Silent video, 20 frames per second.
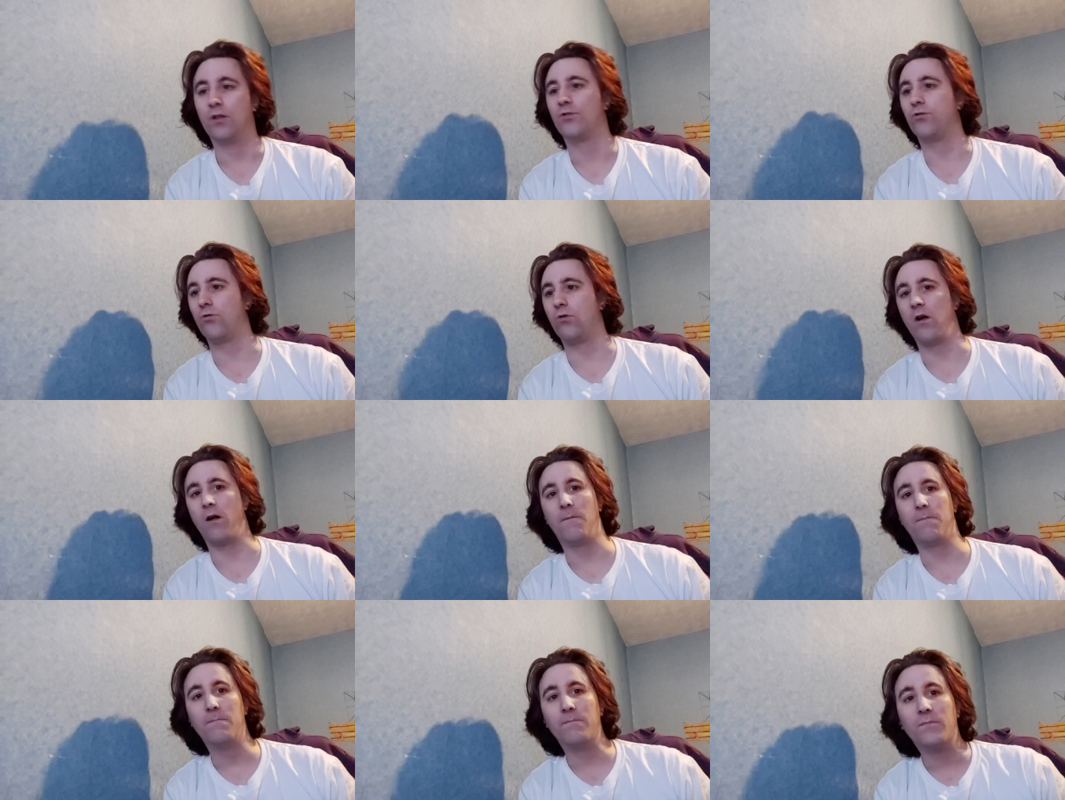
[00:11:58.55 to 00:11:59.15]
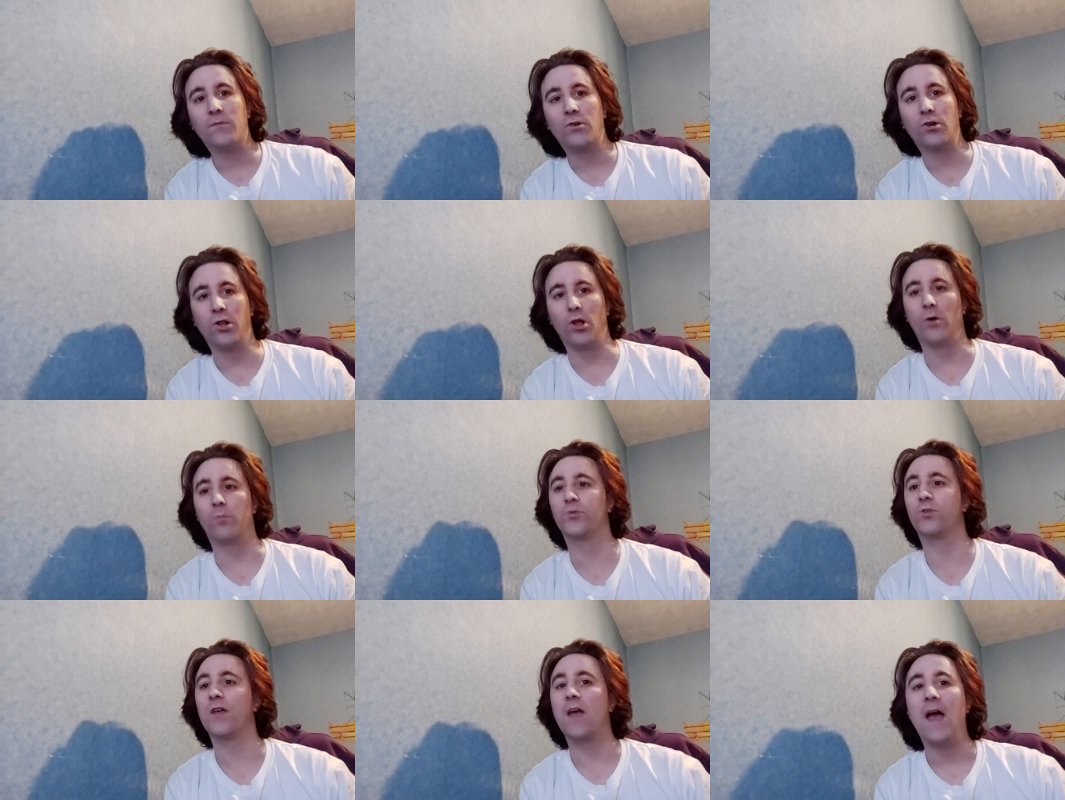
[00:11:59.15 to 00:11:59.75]
There are
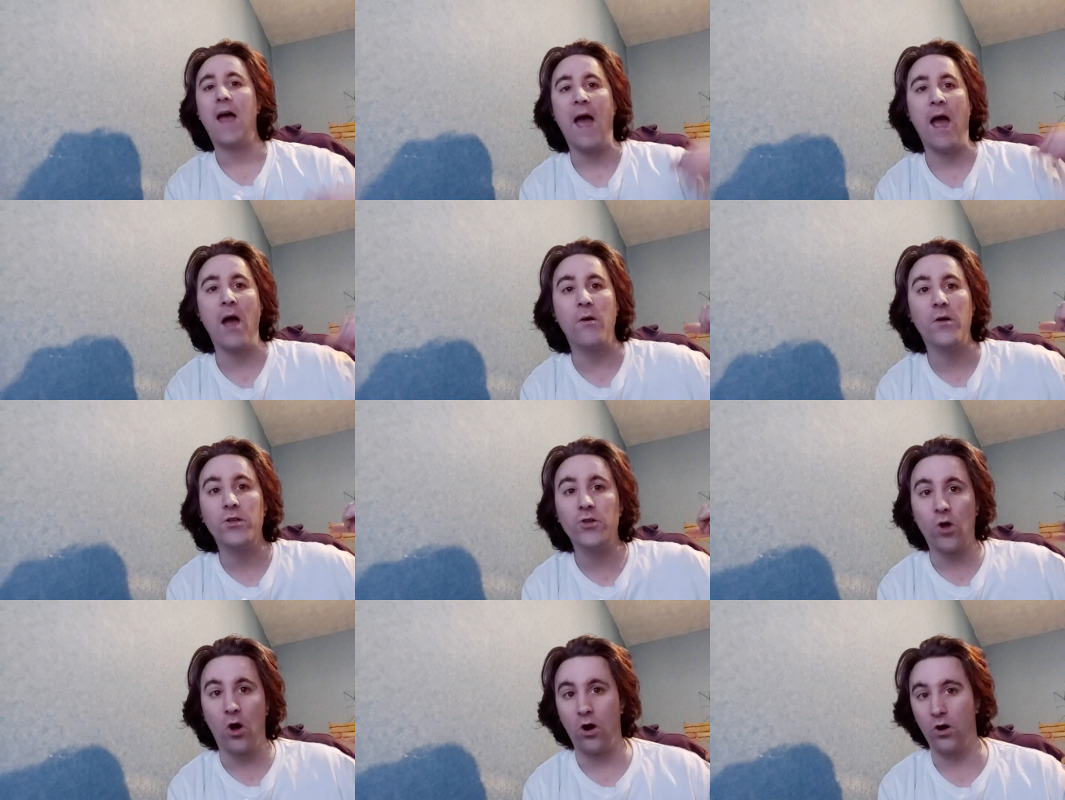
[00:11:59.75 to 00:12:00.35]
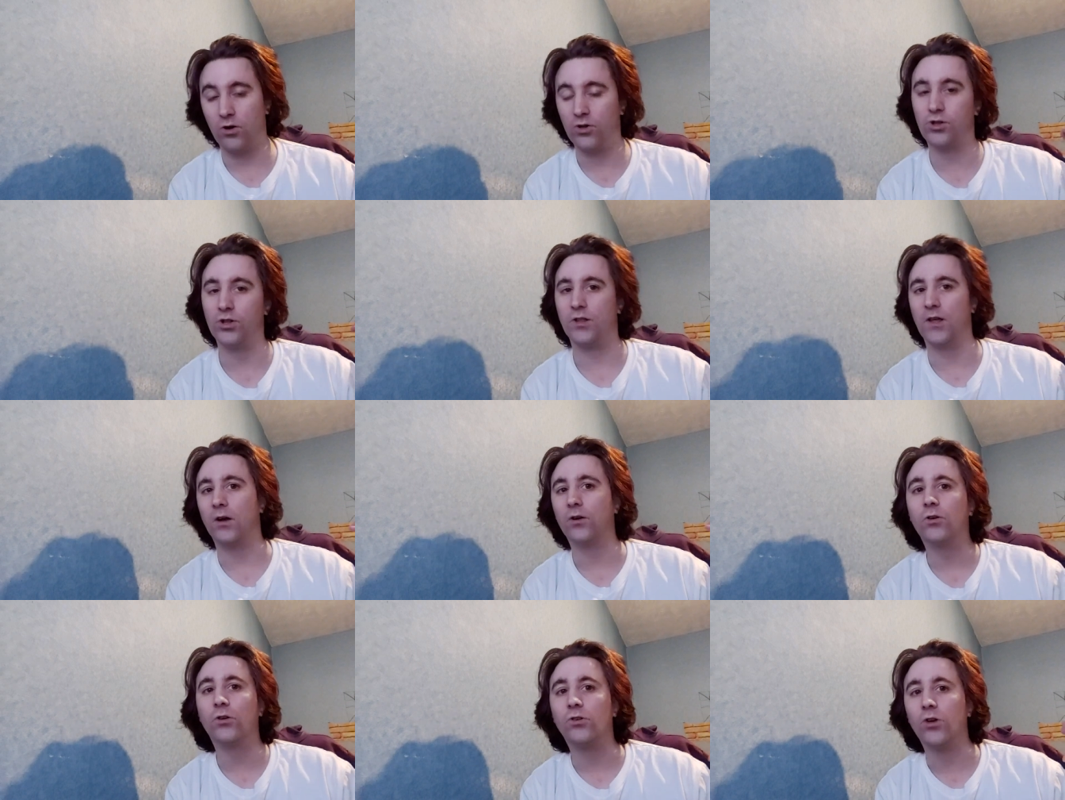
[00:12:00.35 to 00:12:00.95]
clubs out in Yorkshire
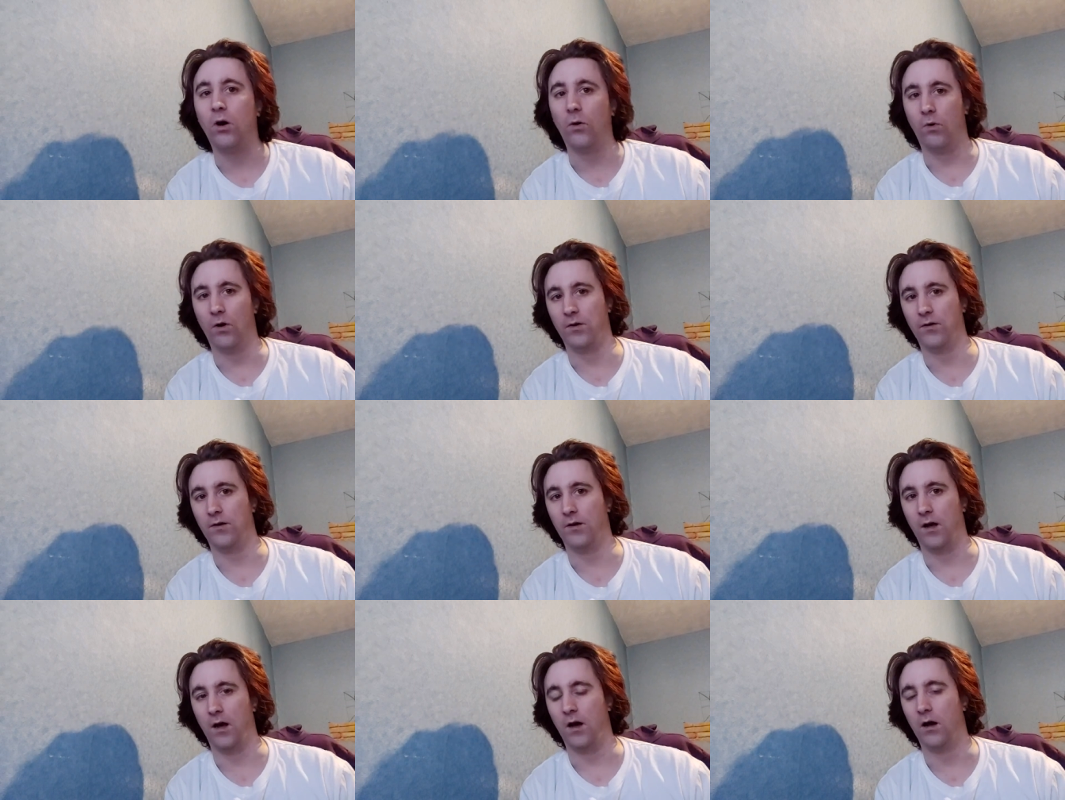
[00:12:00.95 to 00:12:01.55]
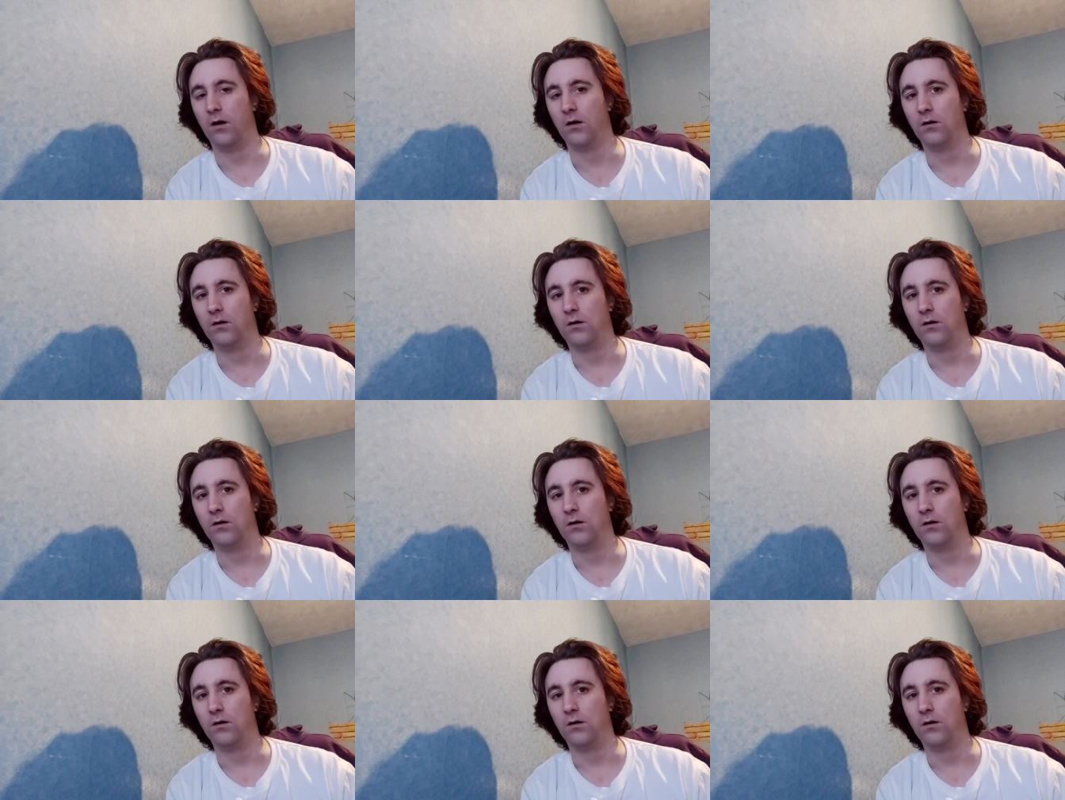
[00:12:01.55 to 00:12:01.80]
that could go under.